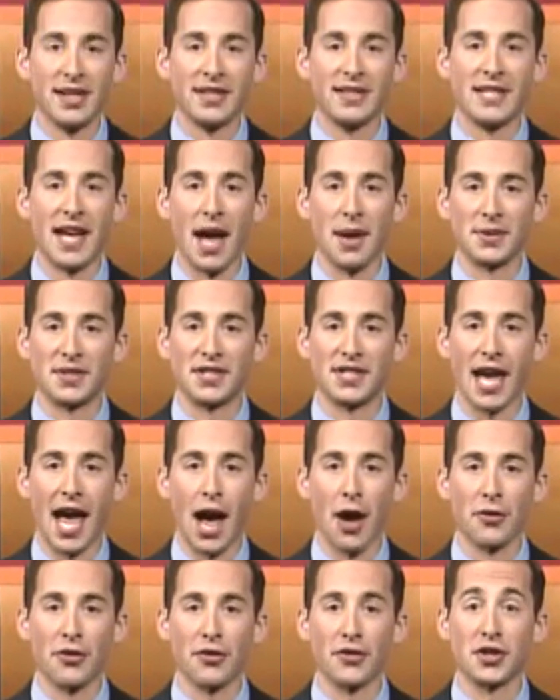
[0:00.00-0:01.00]
Down
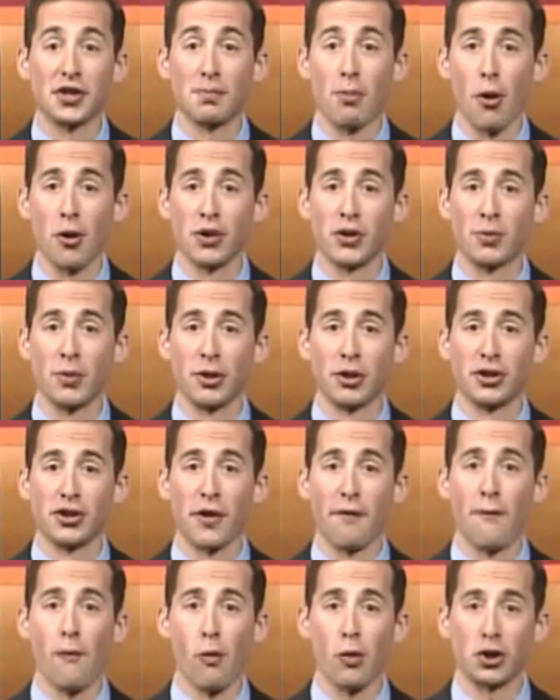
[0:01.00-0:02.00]
south, the Spartans winners
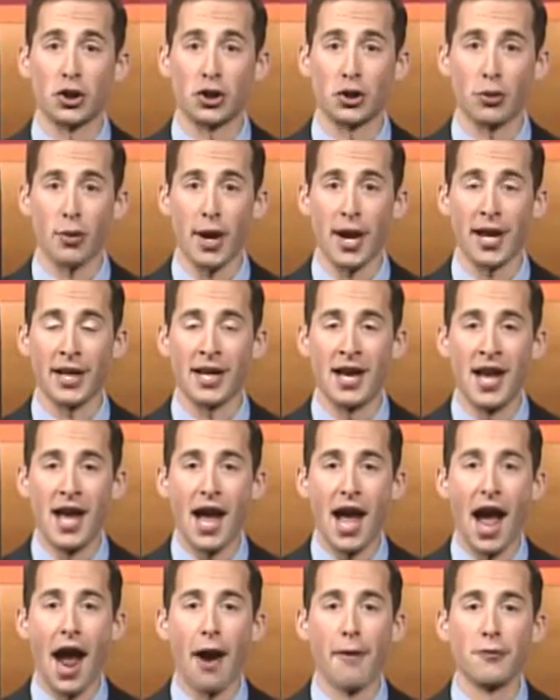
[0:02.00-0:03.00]
of four straight,
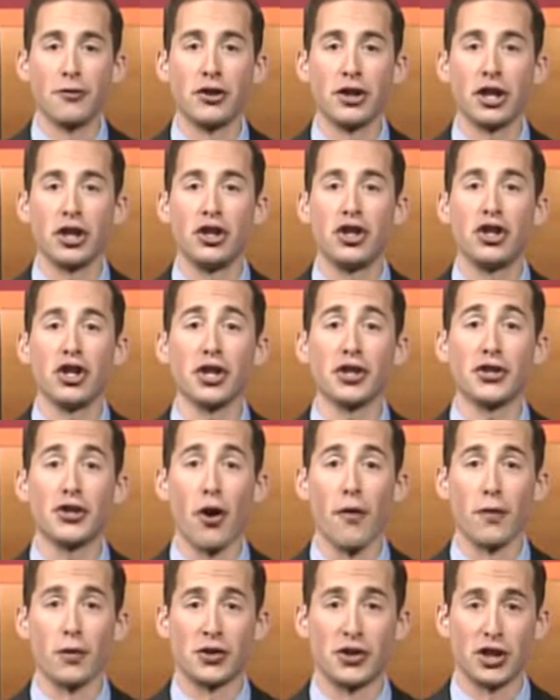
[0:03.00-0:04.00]
averaging just
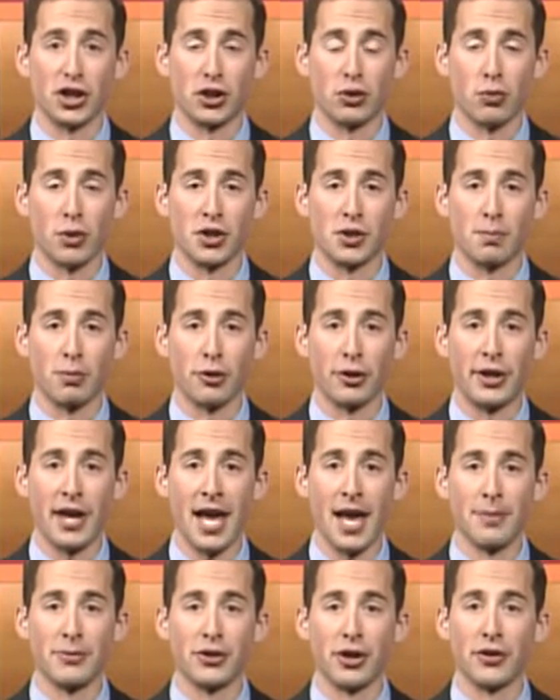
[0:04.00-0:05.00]
over 6 runs per
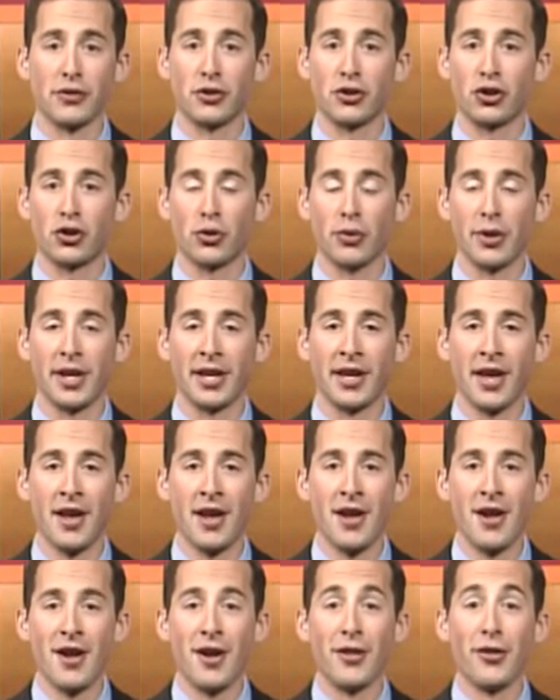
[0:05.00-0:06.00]
game during their streak,
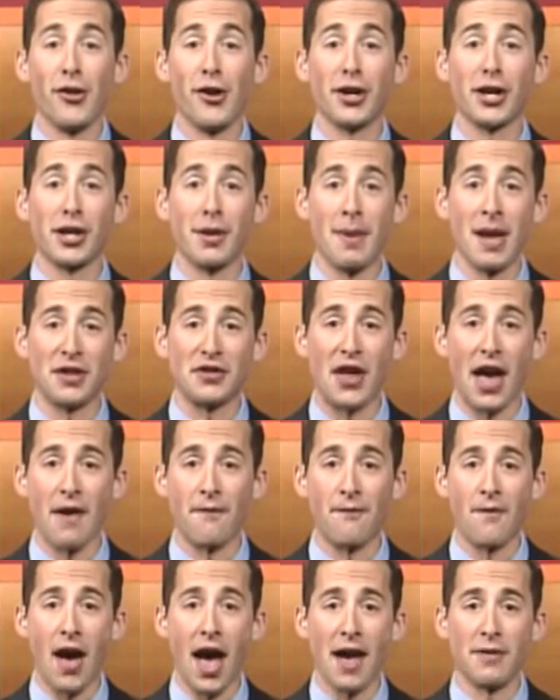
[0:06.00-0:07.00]
looking to make
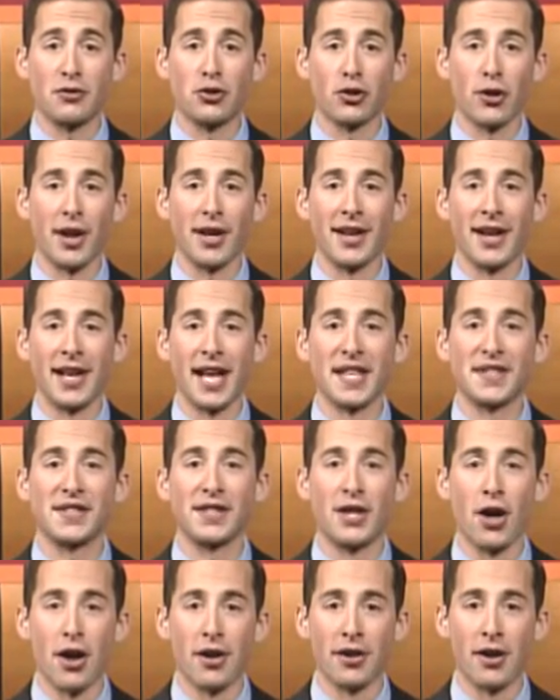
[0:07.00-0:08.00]
that 5 straight against
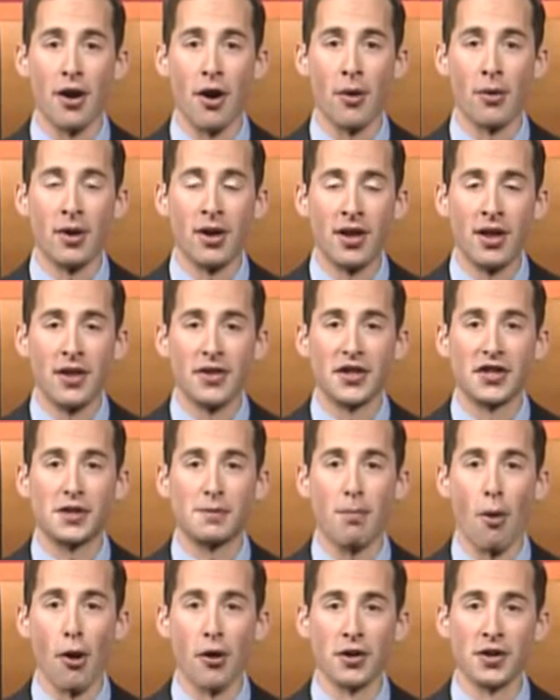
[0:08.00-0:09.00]
Gundo. The
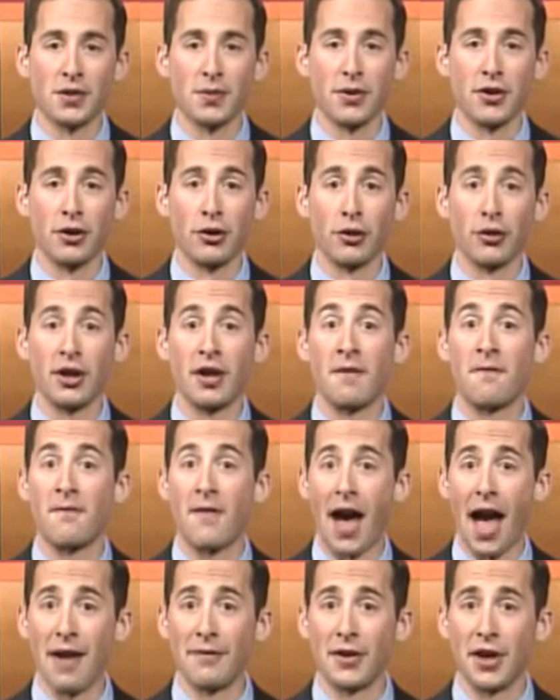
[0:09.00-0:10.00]
Spartans with an early
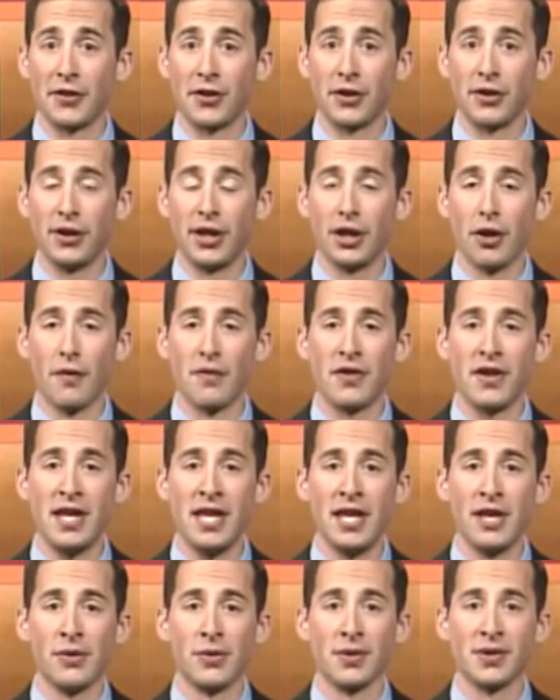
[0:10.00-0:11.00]
5-0 lead over the
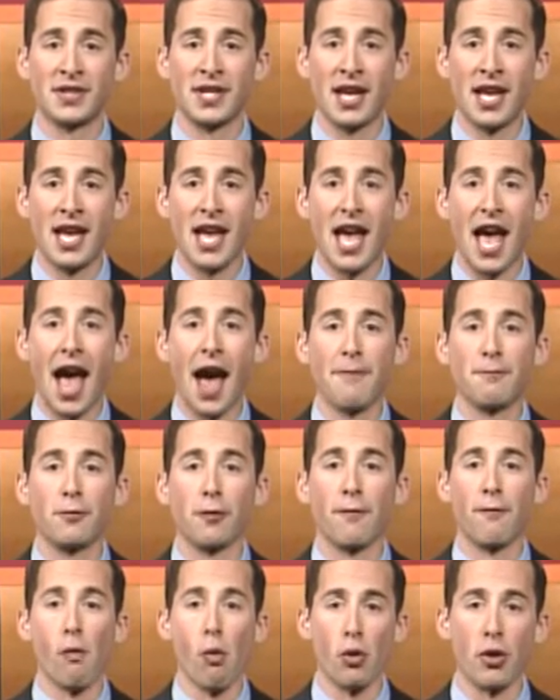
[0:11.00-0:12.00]
Eagles after
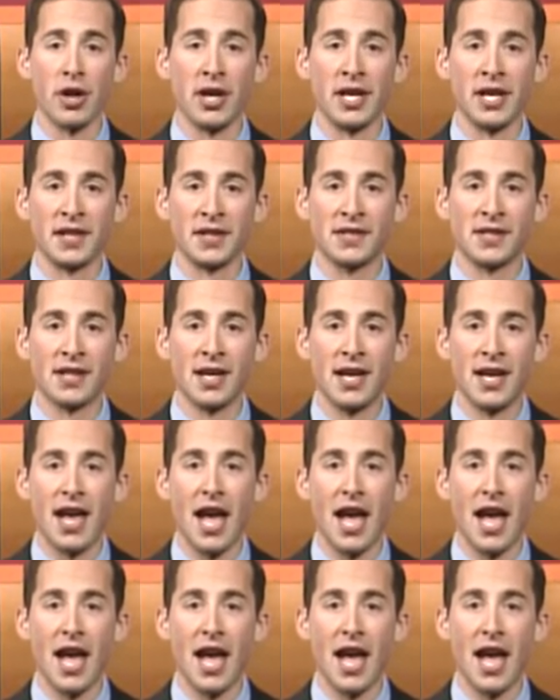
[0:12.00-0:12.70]
4 innings.